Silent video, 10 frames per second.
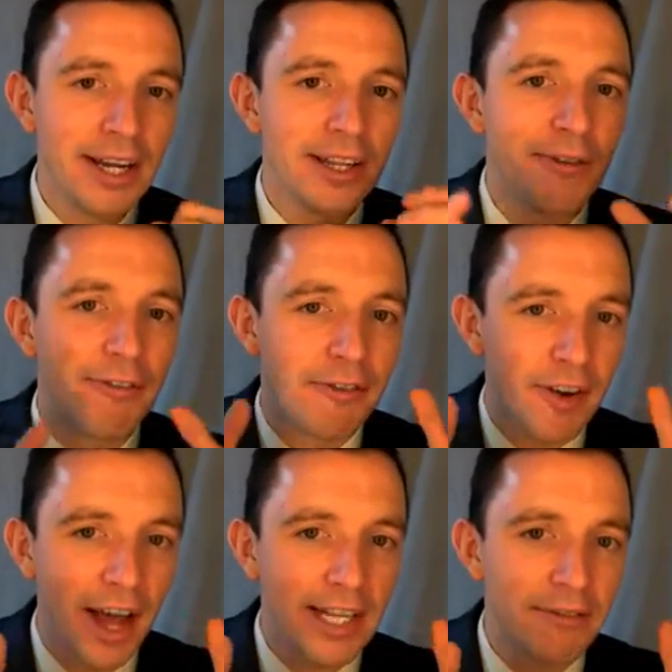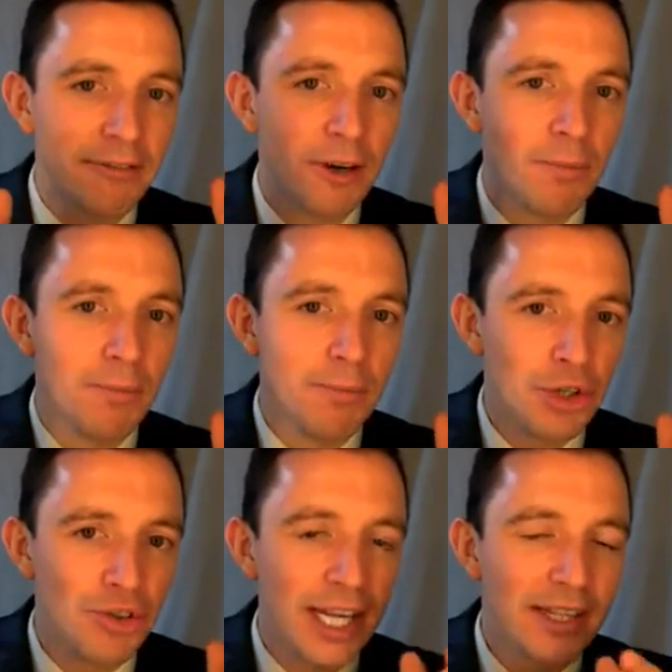The flight from
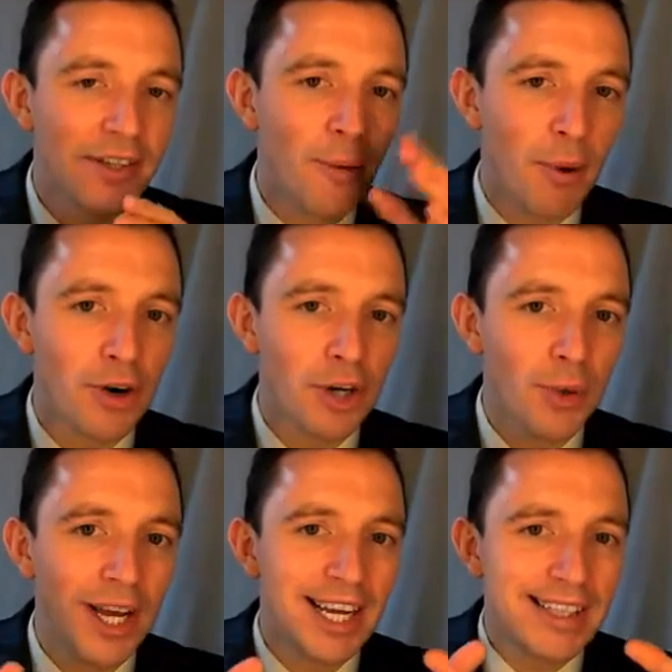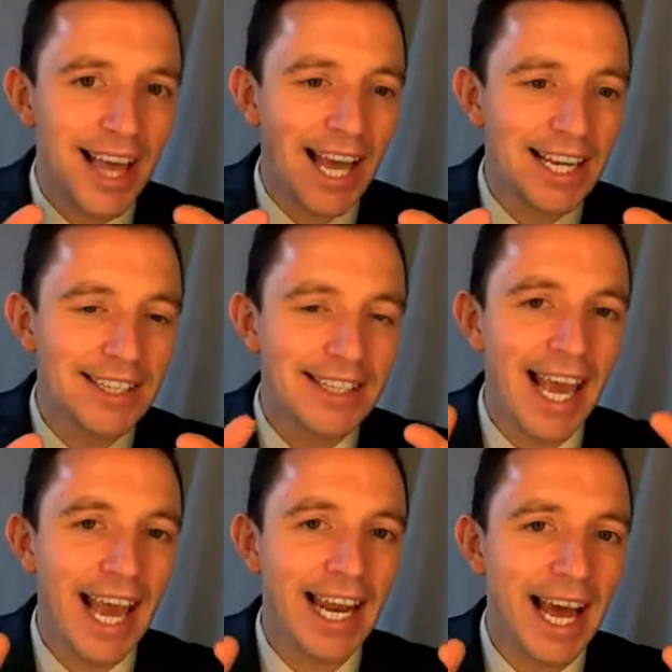Madrid to Peru takes
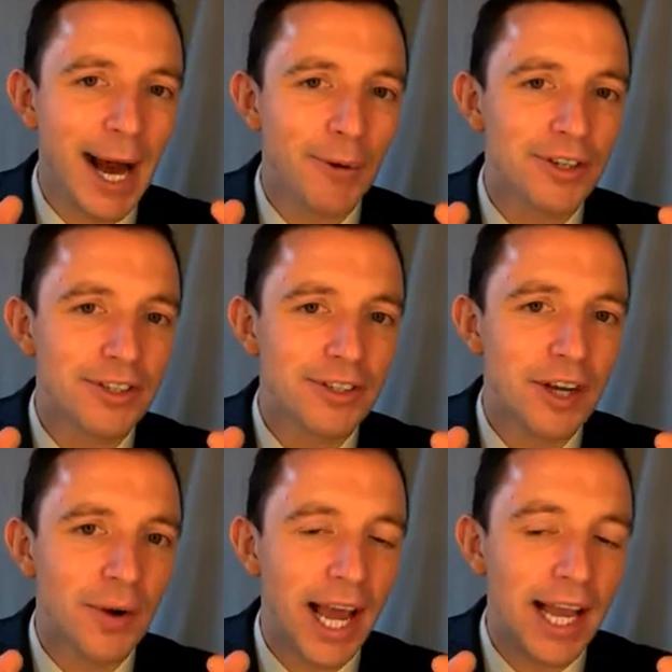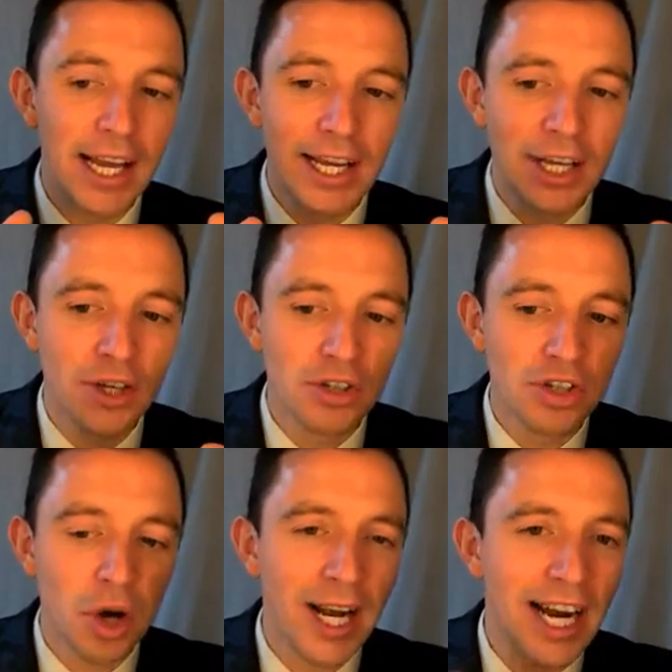10 hours, okay?
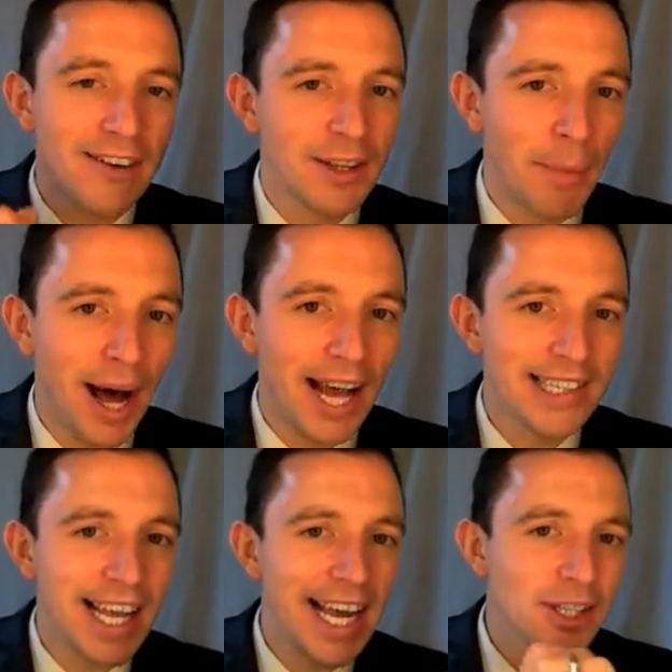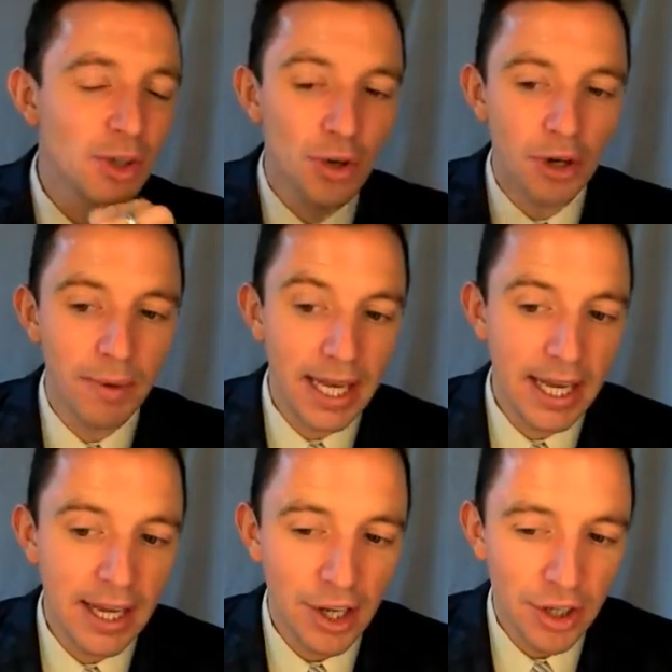So here's the past. It took me.
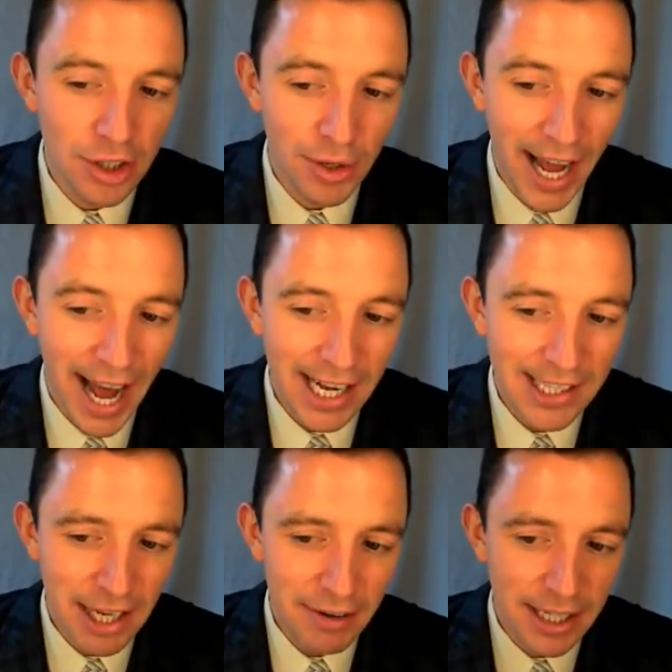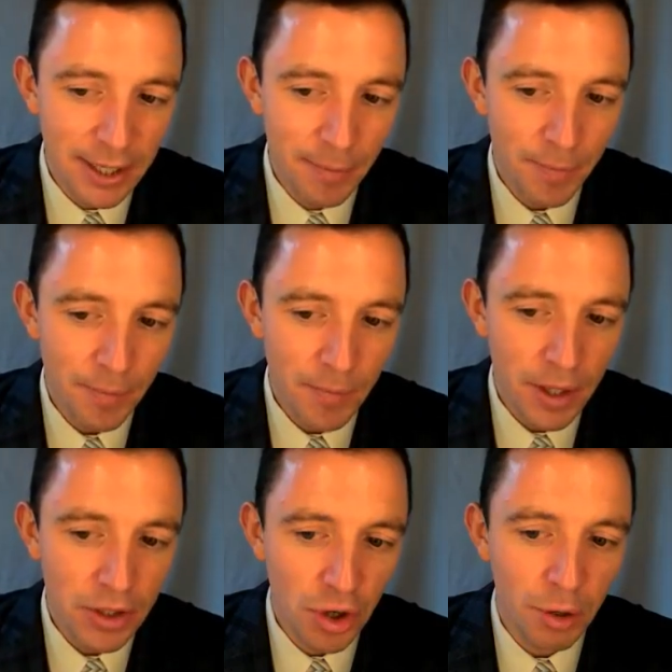So the activity
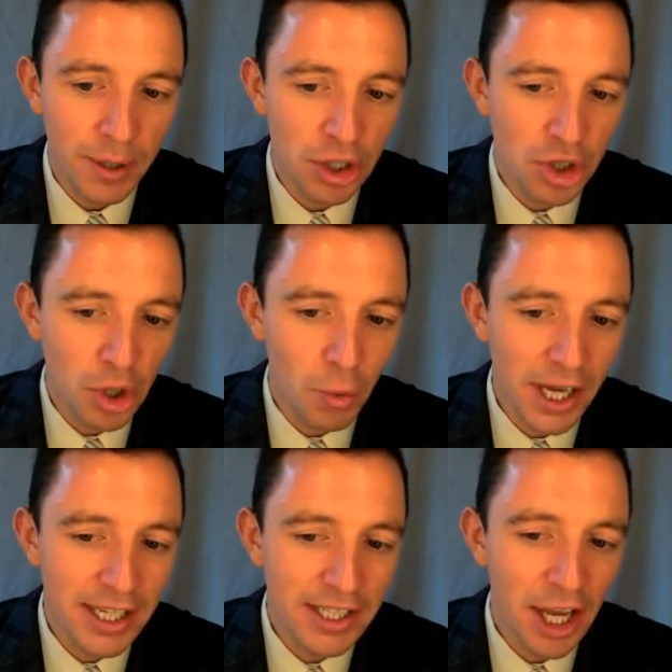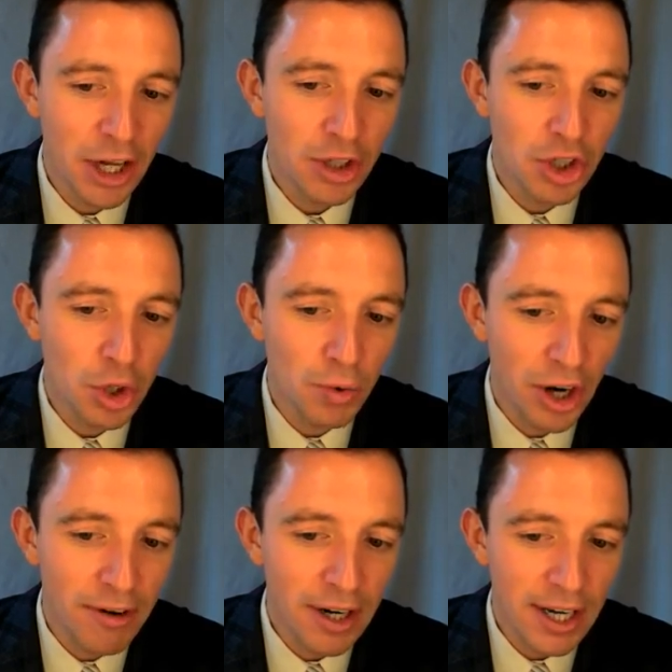took me two weeks to
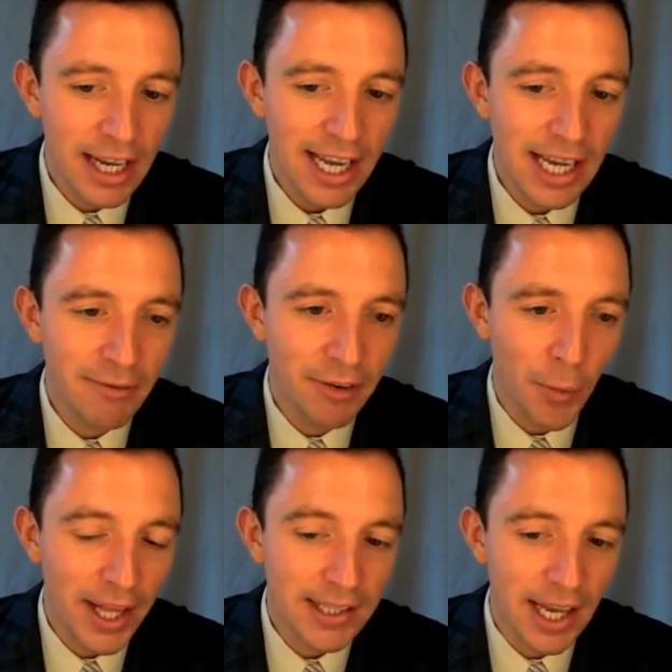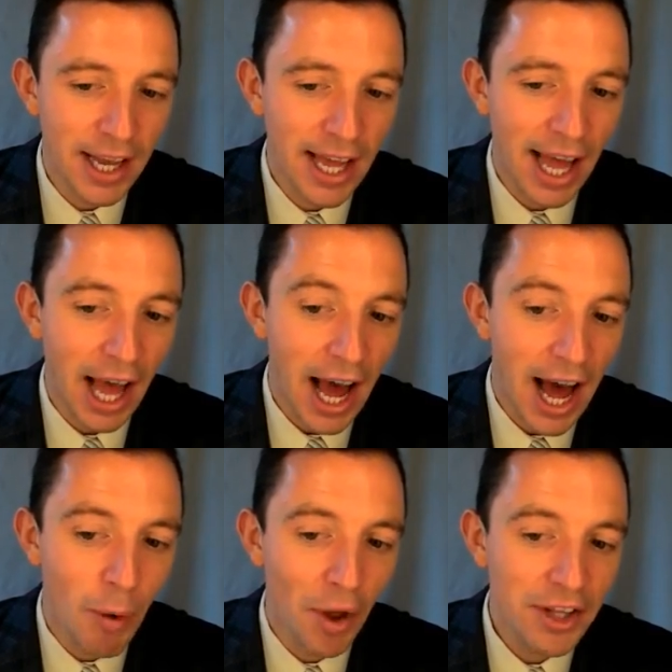recover influenza.
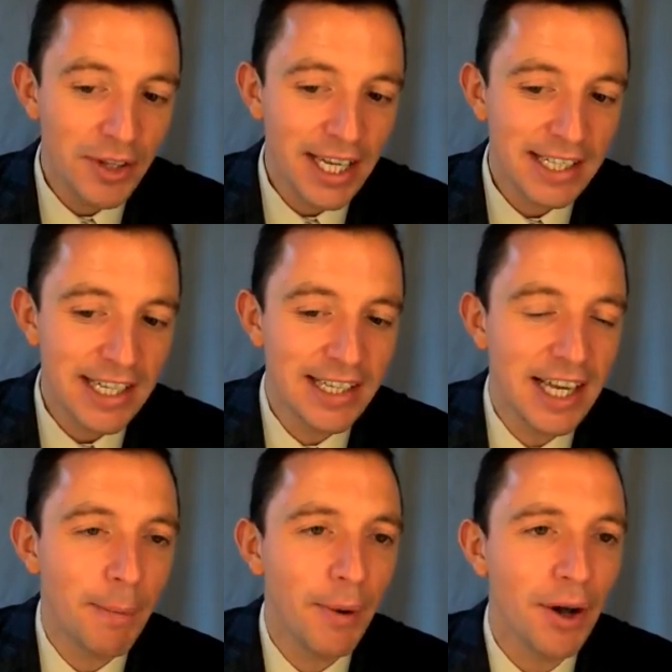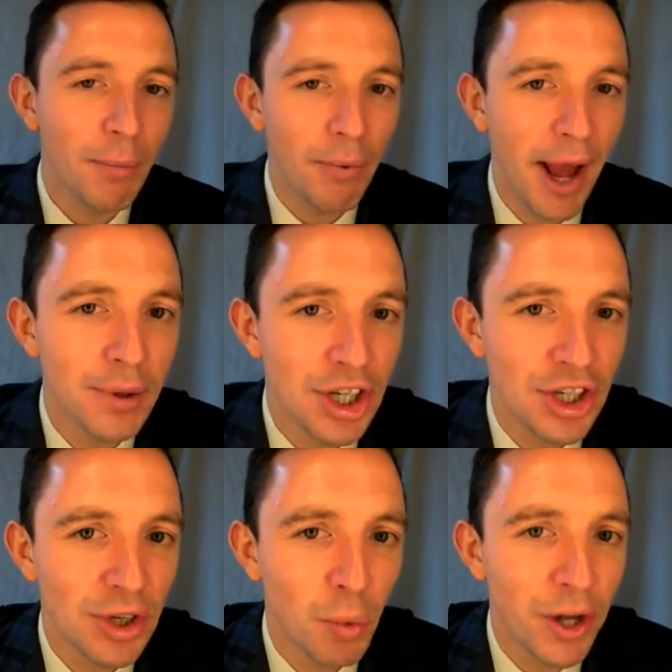And what do you think is the typical
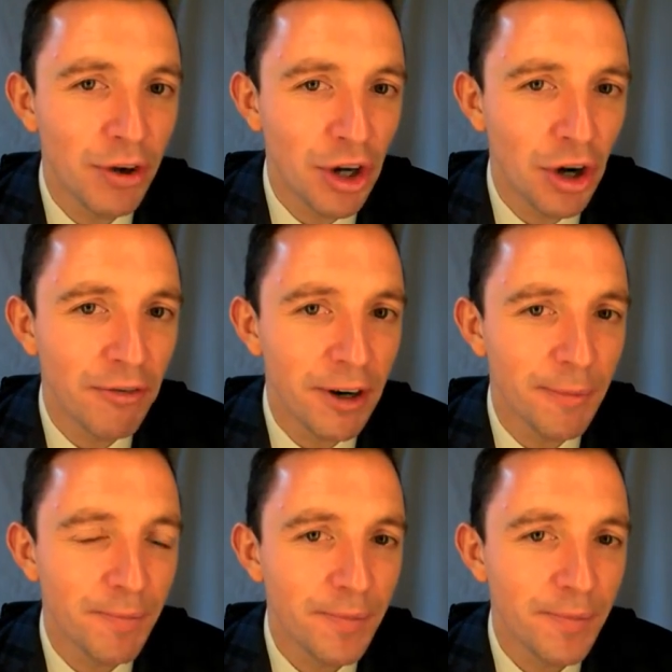preposition with recover?